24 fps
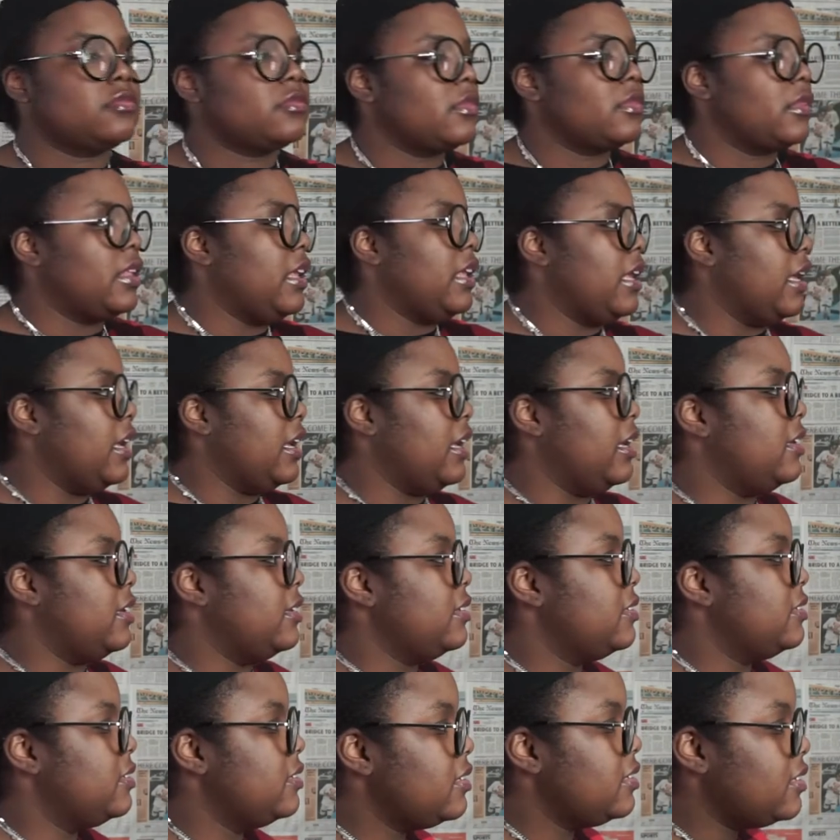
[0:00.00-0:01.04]
Yeah.
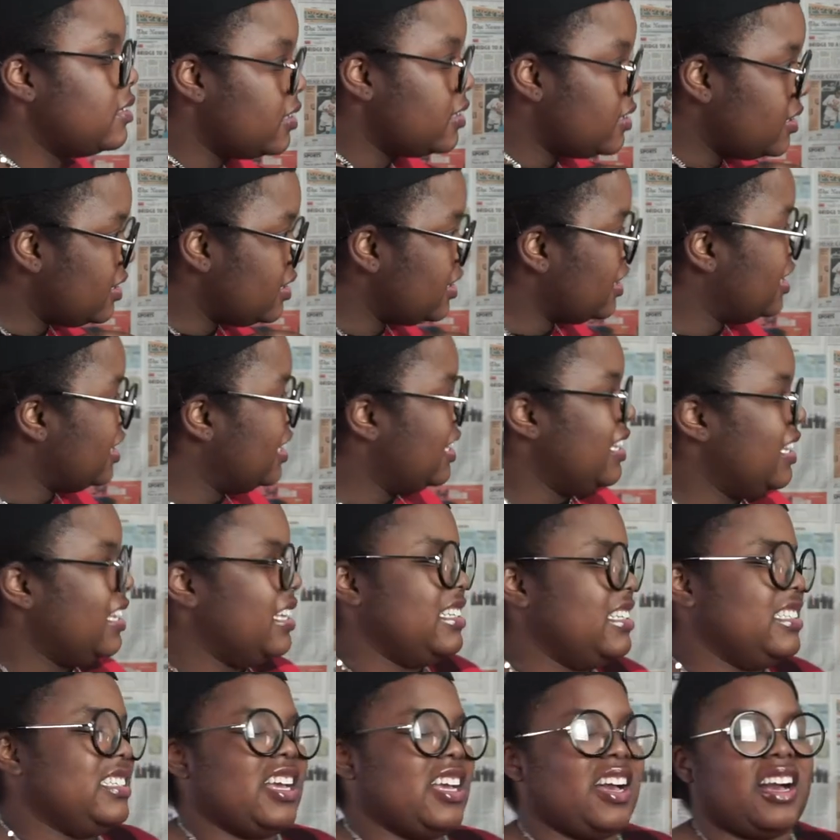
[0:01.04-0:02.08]

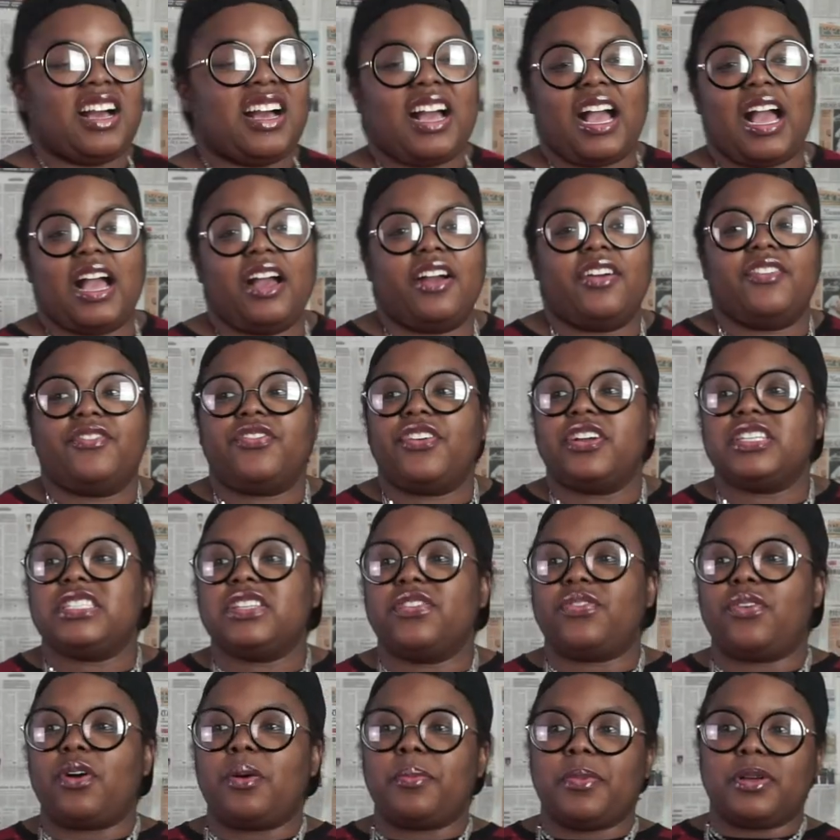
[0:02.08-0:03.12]
Y'all, first and
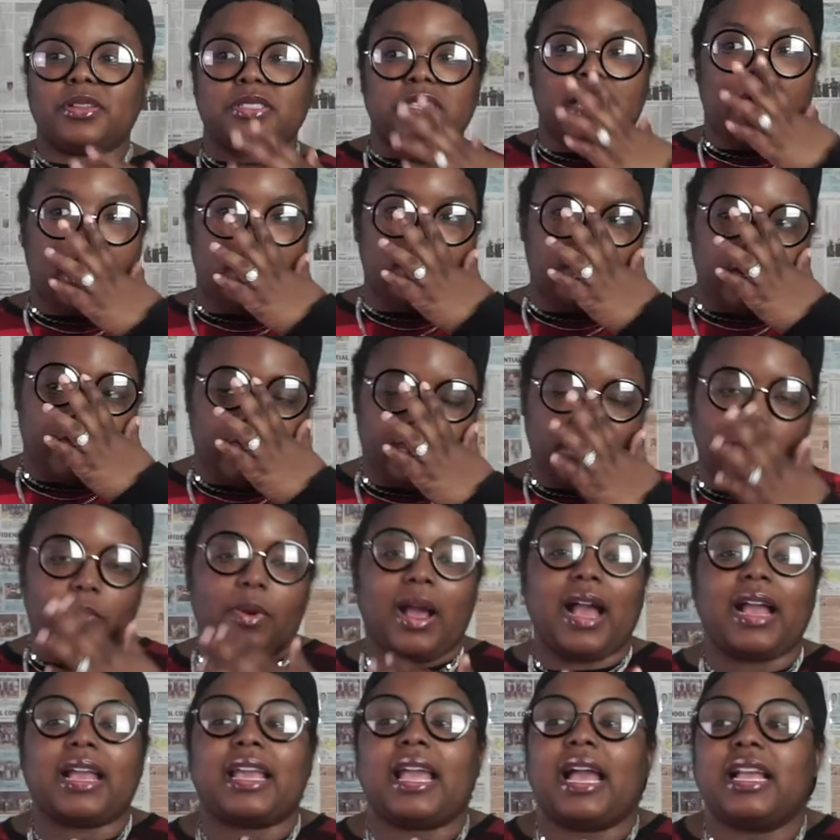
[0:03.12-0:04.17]
foremost, I don't even know
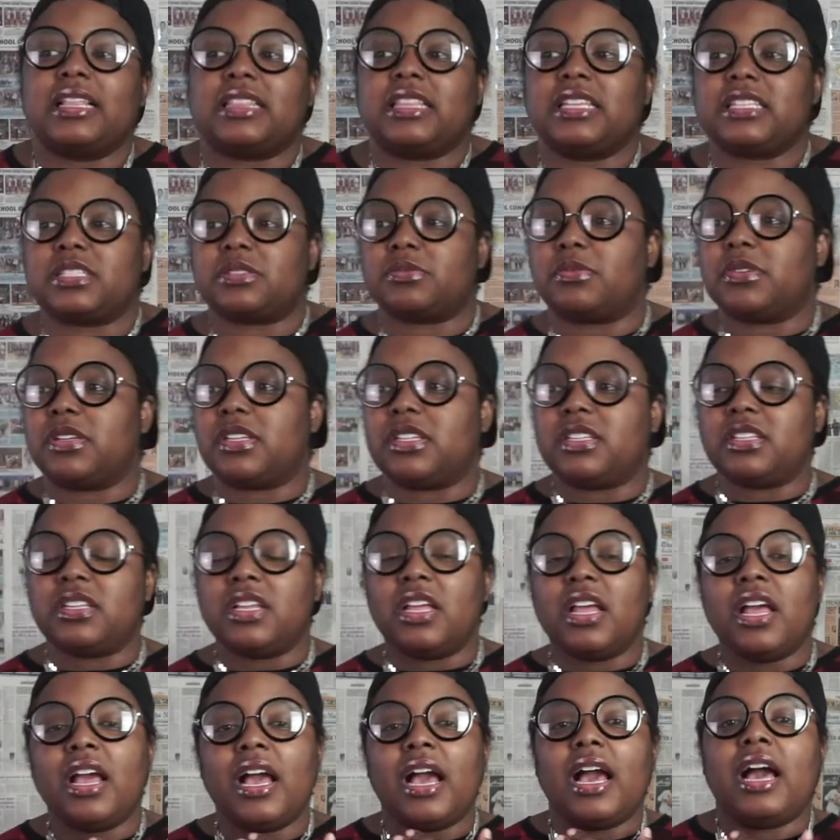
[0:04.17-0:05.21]
why I got this one.
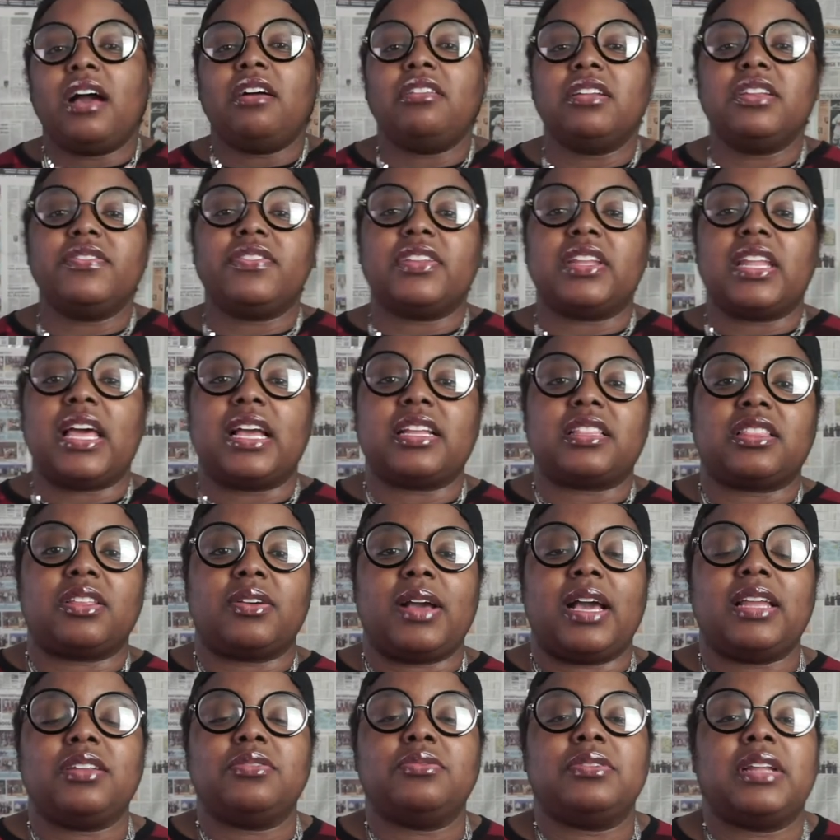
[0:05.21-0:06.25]
I do
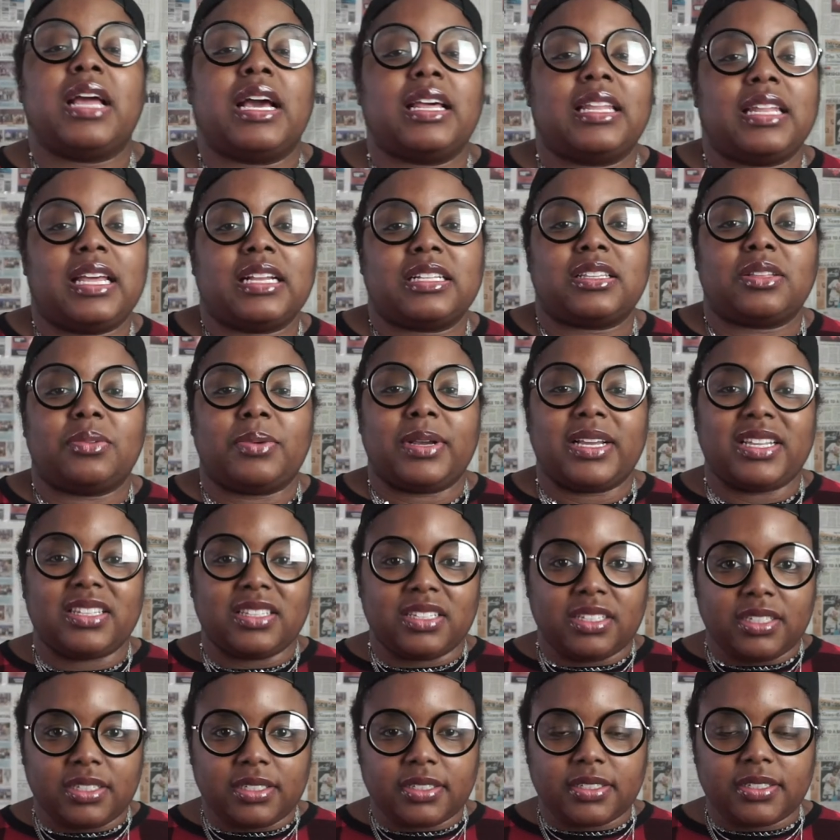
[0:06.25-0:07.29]
not like the way it
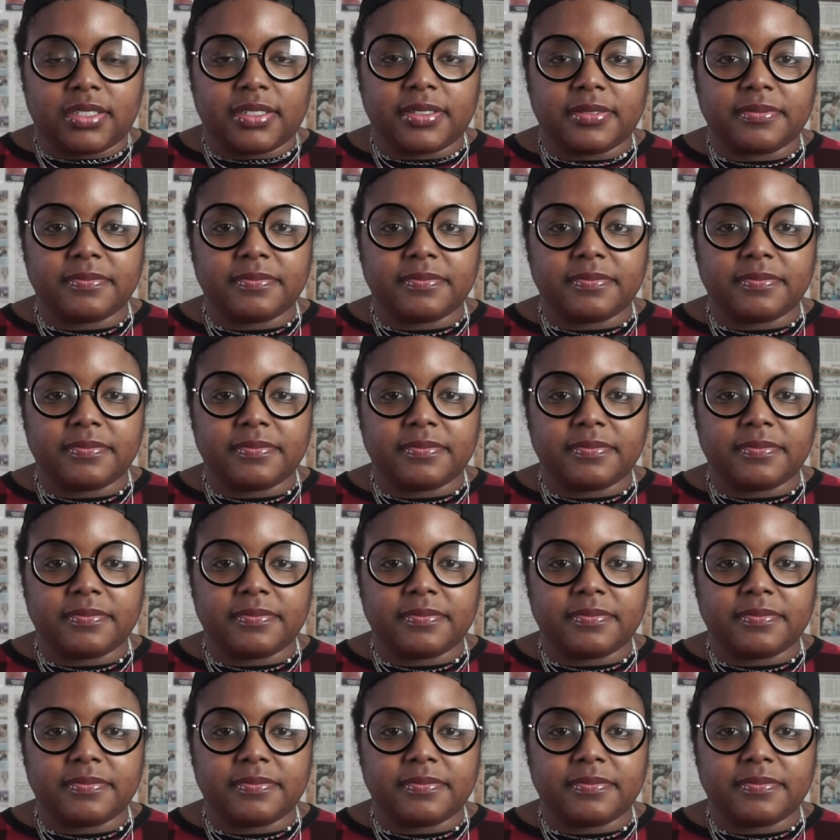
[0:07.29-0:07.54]
look.